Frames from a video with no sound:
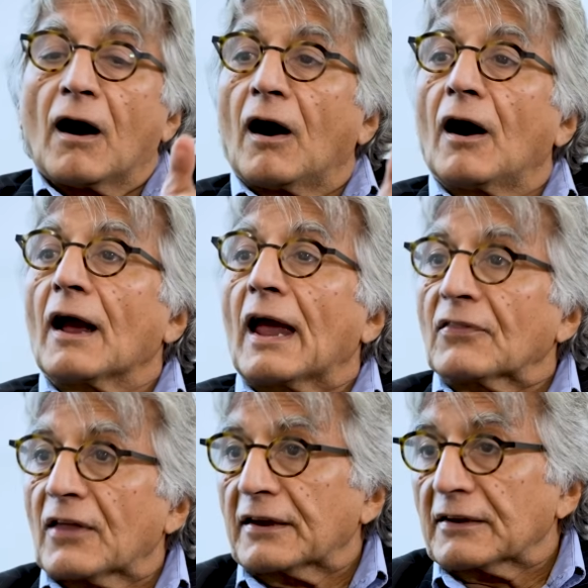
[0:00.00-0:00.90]
Uh,
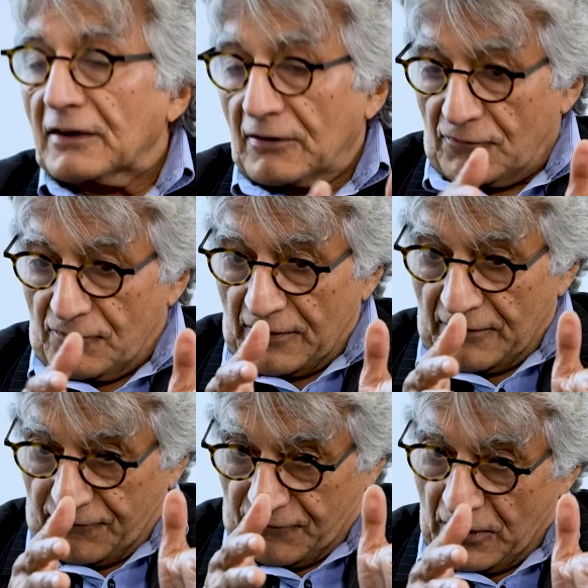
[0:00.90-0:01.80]
and then, if,
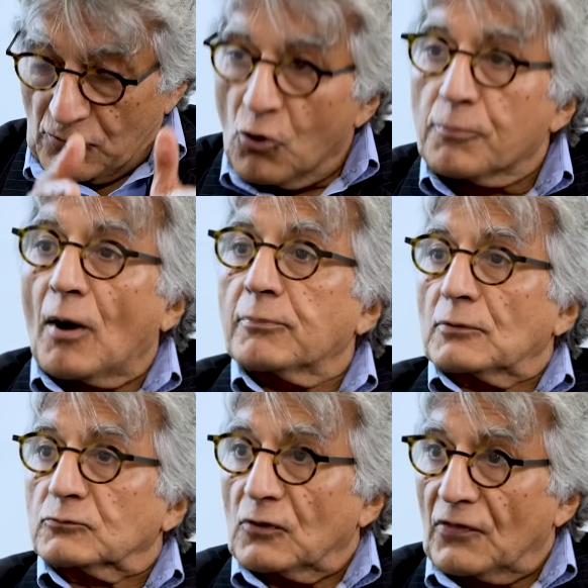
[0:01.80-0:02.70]
if there are no
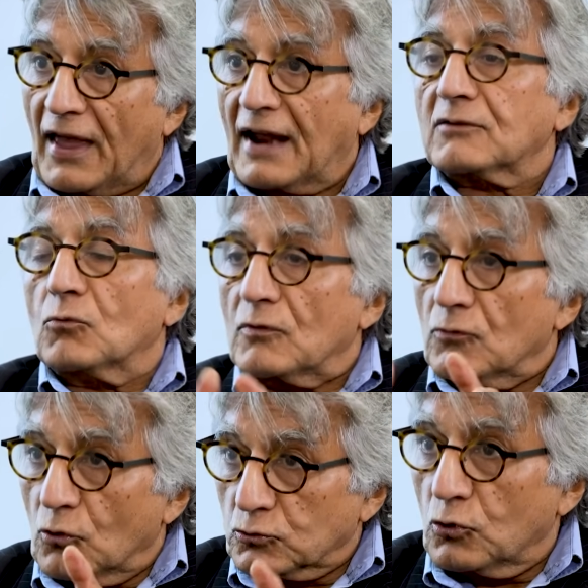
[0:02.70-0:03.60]
problems with that, we
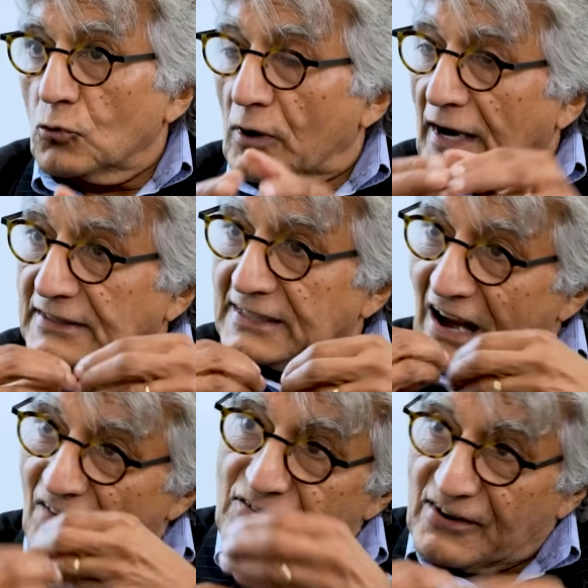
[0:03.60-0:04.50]
will also look at the
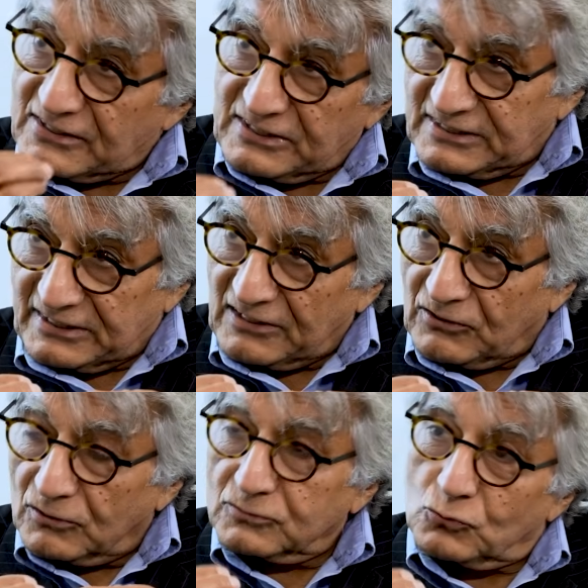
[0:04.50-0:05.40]
efficacy
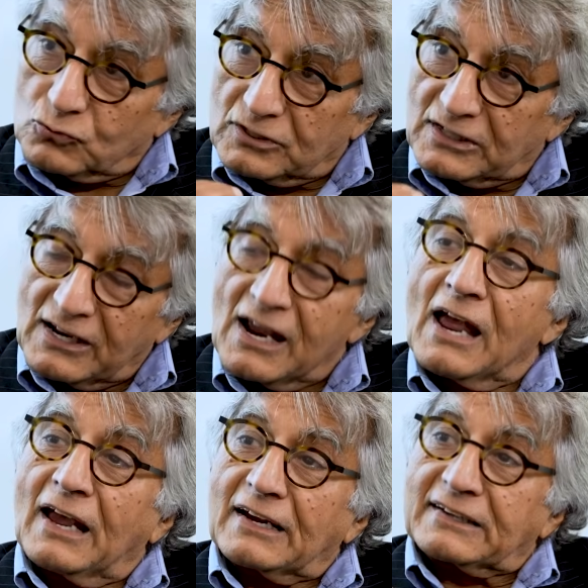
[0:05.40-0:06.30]
signal to see
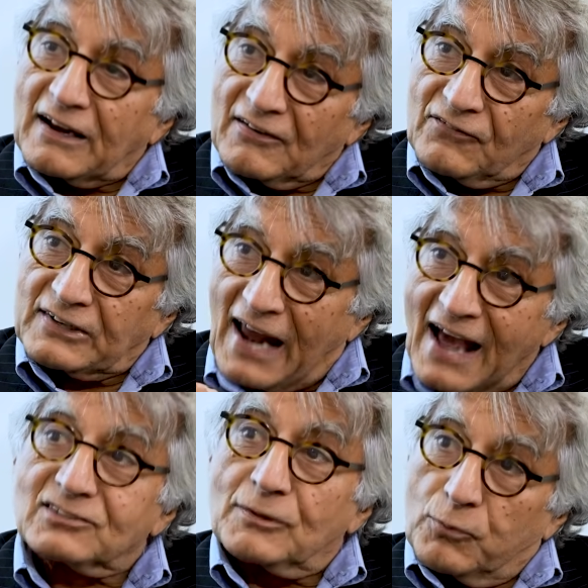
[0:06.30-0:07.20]
it, if it
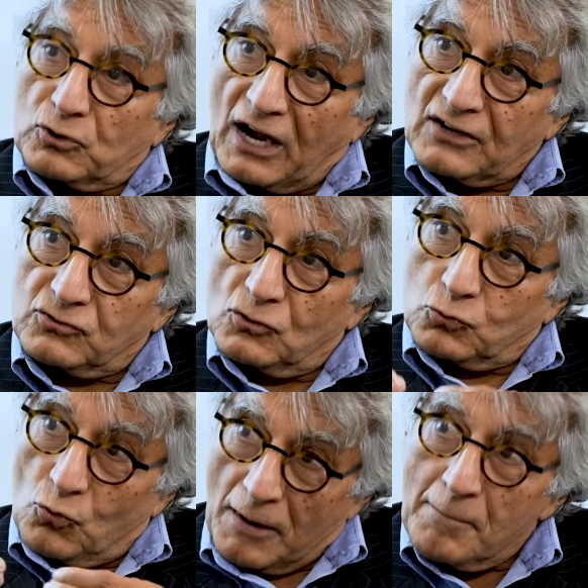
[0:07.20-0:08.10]
had the potential
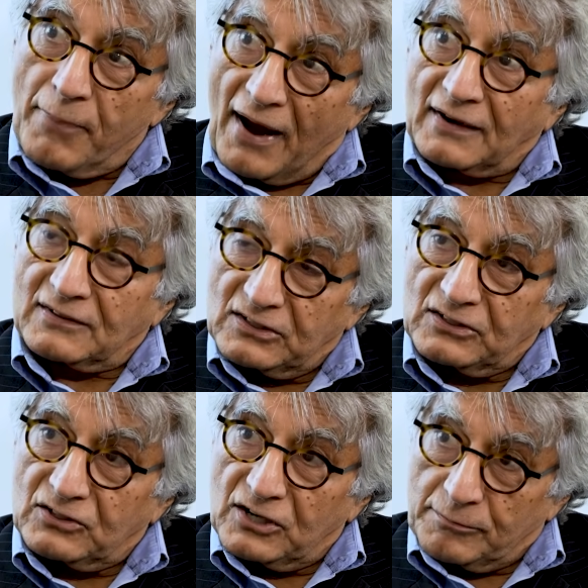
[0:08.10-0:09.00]
to impact
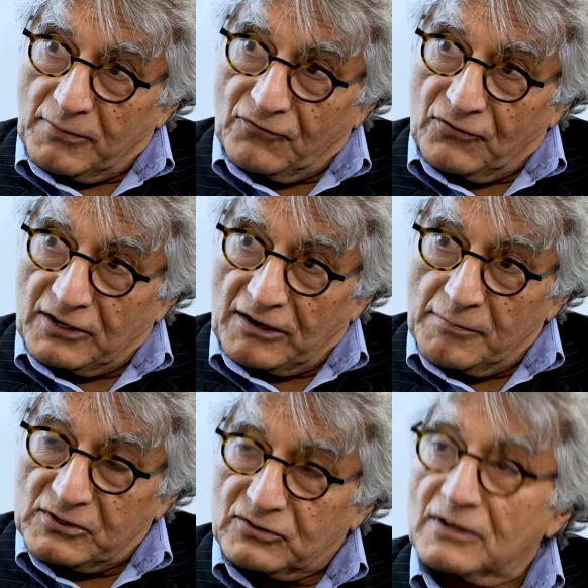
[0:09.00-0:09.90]
the treatment free
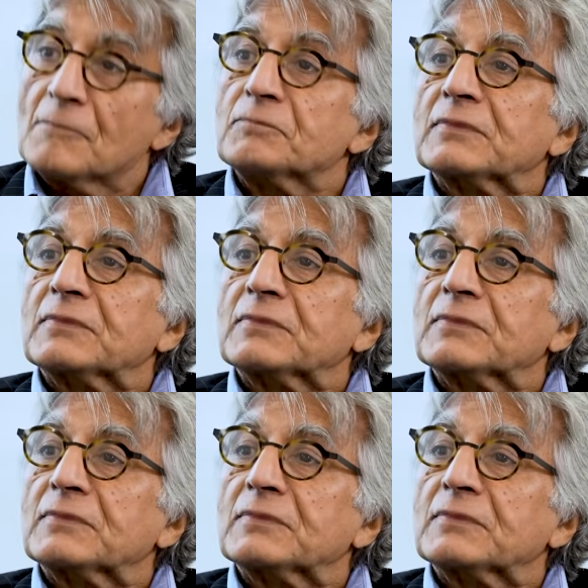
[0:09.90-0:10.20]
remission.